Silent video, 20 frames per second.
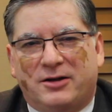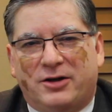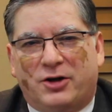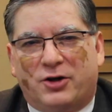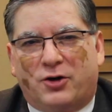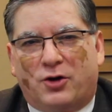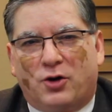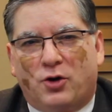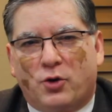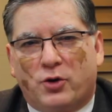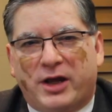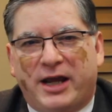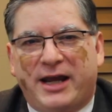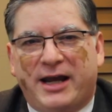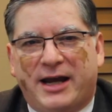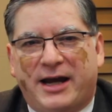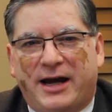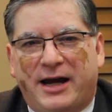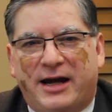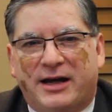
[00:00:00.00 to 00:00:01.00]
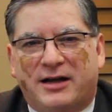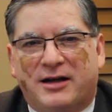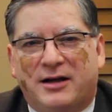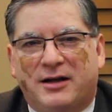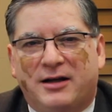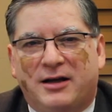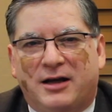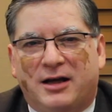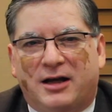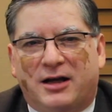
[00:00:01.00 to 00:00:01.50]
looking at
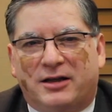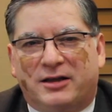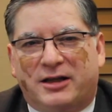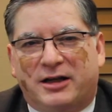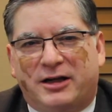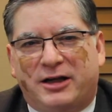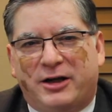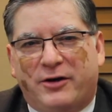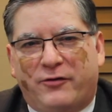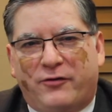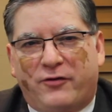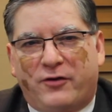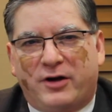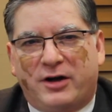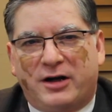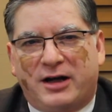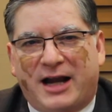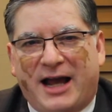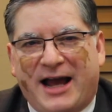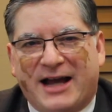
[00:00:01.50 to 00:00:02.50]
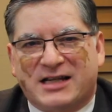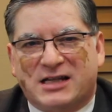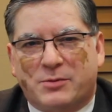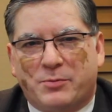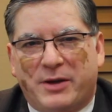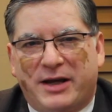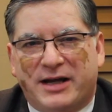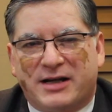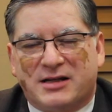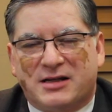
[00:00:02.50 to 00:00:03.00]
the different
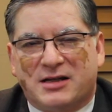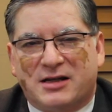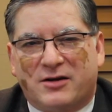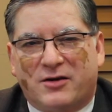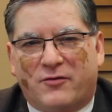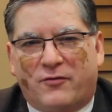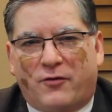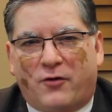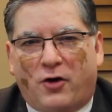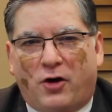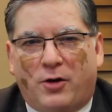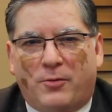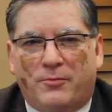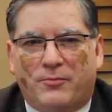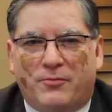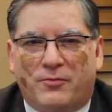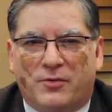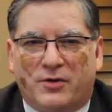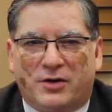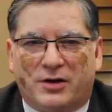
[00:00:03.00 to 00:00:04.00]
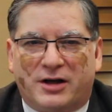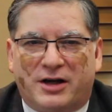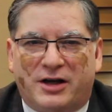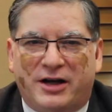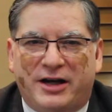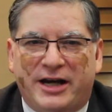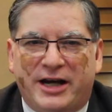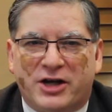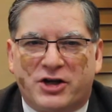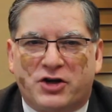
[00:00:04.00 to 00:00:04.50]
aspects from
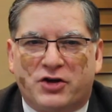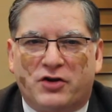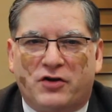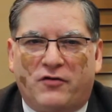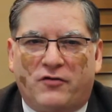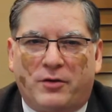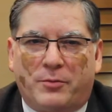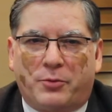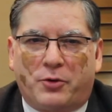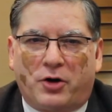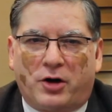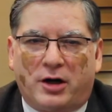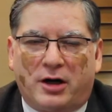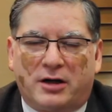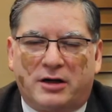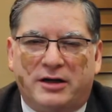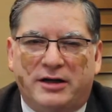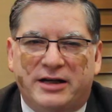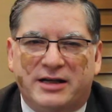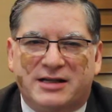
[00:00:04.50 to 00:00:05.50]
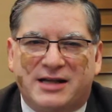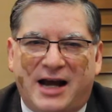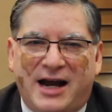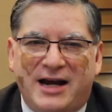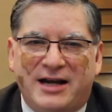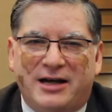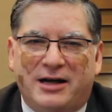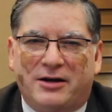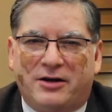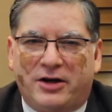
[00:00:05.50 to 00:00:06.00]
creation of a product,
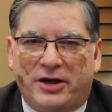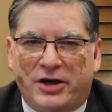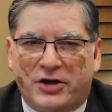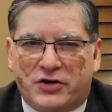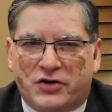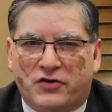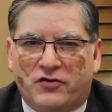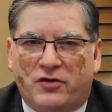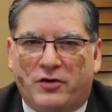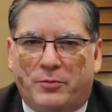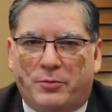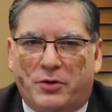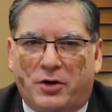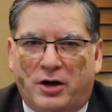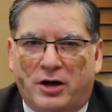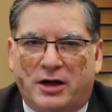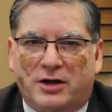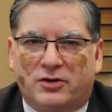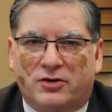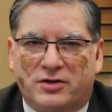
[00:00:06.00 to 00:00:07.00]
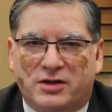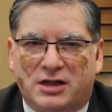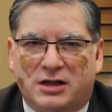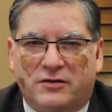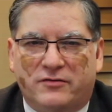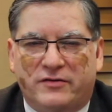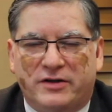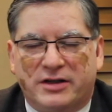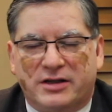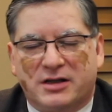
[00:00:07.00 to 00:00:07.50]
design and creation of a product or
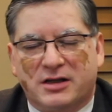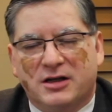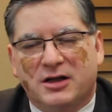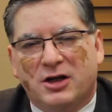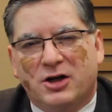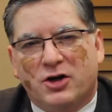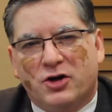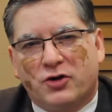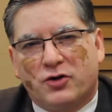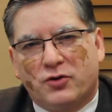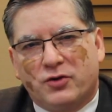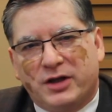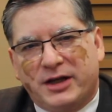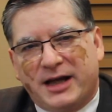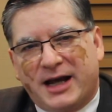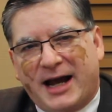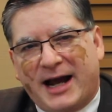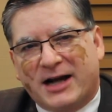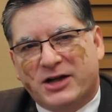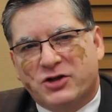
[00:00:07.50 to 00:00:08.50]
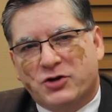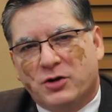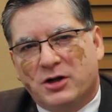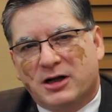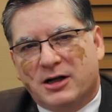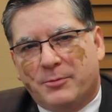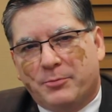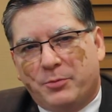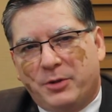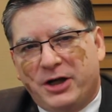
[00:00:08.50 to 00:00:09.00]
service, to the actual
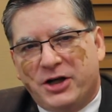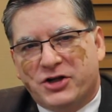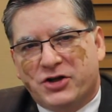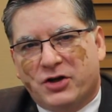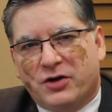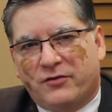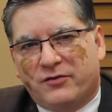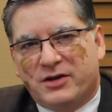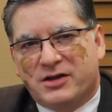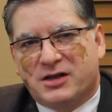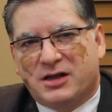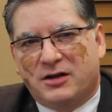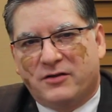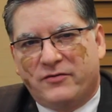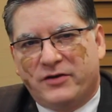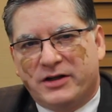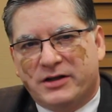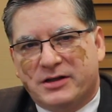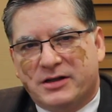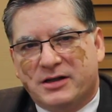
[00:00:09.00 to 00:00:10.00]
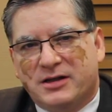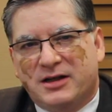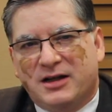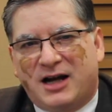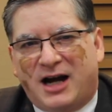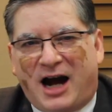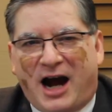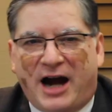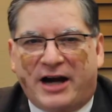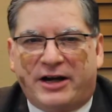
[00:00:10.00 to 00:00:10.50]
completion of the service,
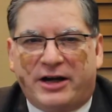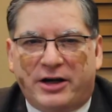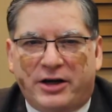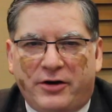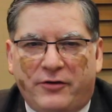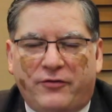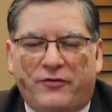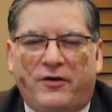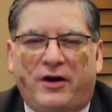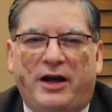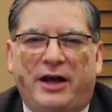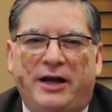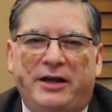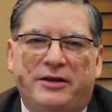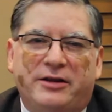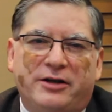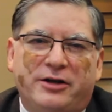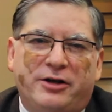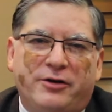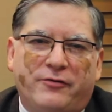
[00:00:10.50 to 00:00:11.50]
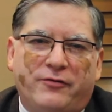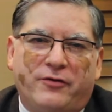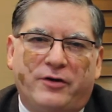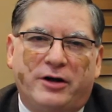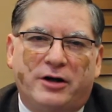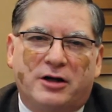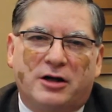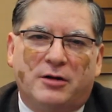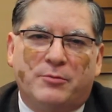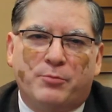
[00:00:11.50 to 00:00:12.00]
identifying the
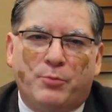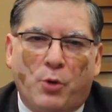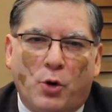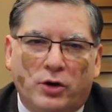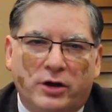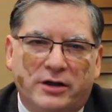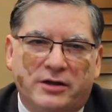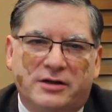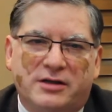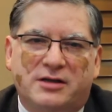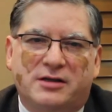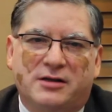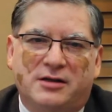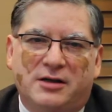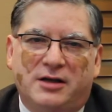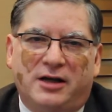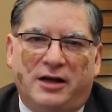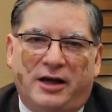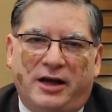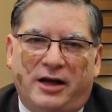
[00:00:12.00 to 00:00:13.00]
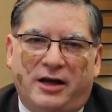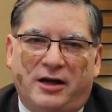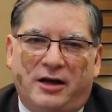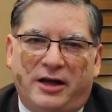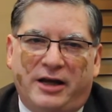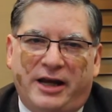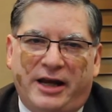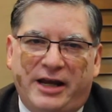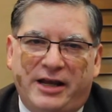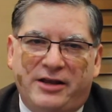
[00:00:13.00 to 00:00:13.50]
different components
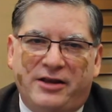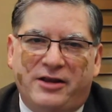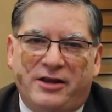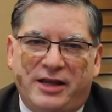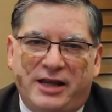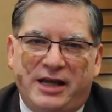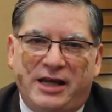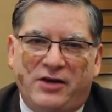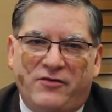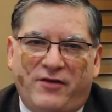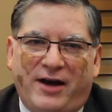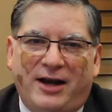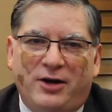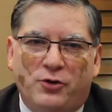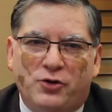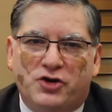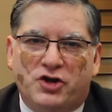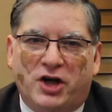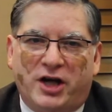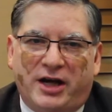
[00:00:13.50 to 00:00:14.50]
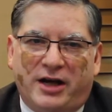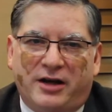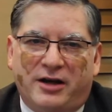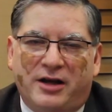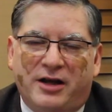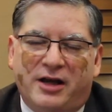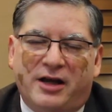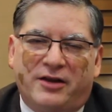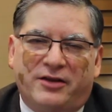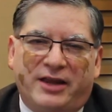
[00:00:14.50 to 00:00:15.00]
in the value
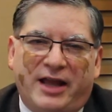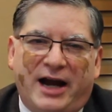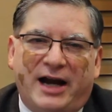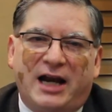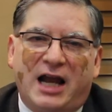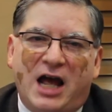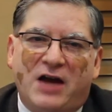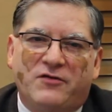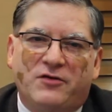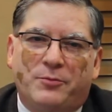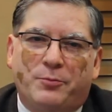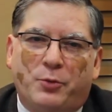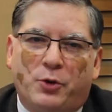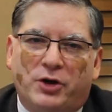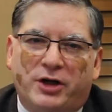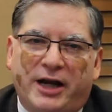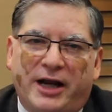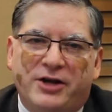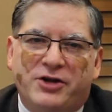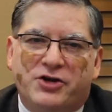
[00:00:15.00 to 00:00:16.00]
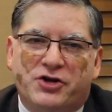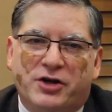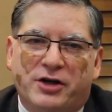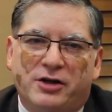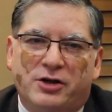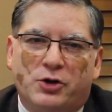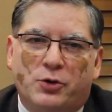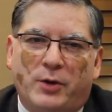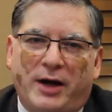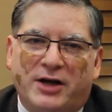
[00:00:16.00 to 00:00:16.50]
chain that have a
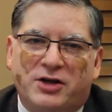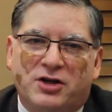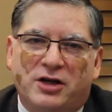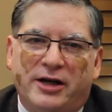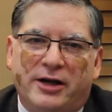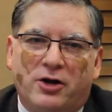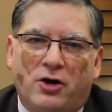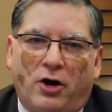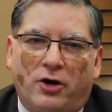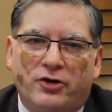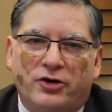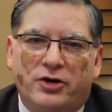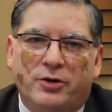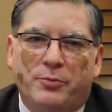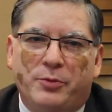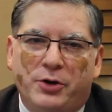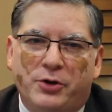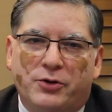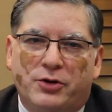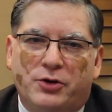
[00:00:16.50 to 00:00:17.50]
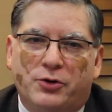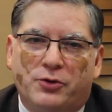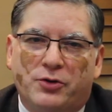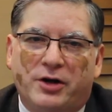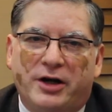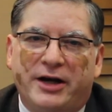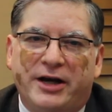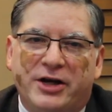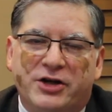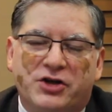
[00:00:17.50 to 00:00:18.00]
potential to actually contribute to
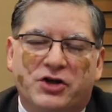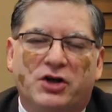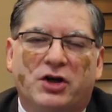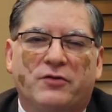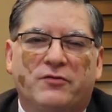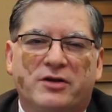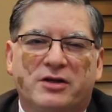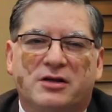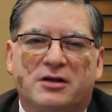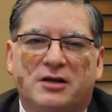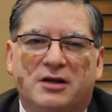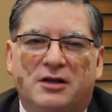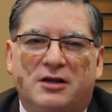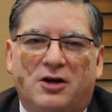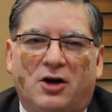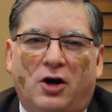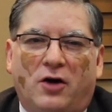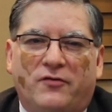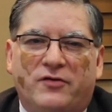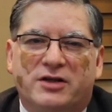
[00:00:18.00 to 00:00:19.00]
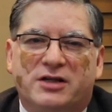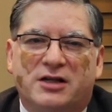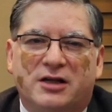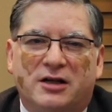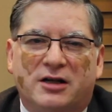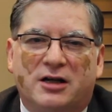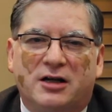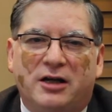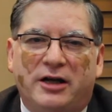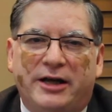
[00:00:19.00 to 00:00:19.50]
creation of a
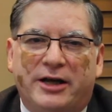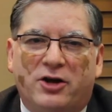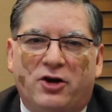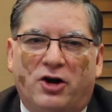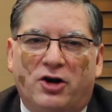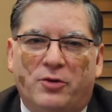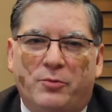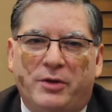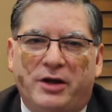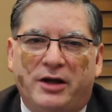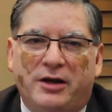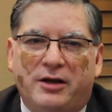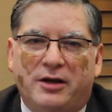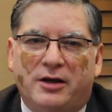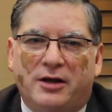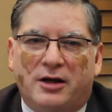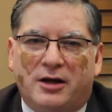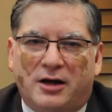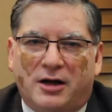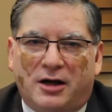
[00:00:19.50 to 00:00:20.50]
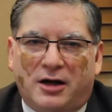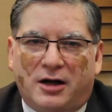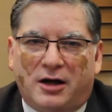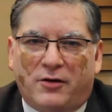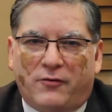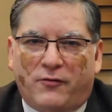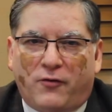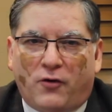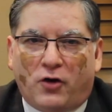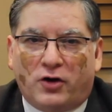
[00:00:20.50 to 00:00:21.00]
circular economy
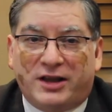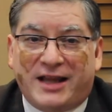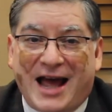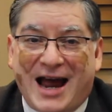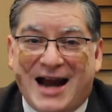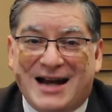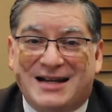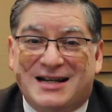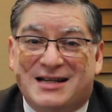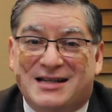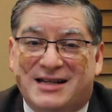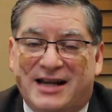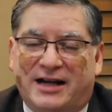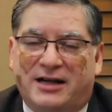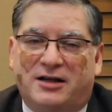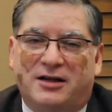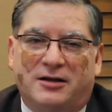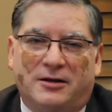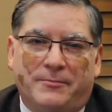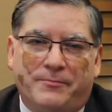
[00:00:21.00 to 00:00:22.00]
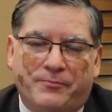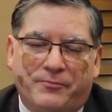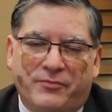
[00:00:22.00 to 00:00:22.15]
for that sector.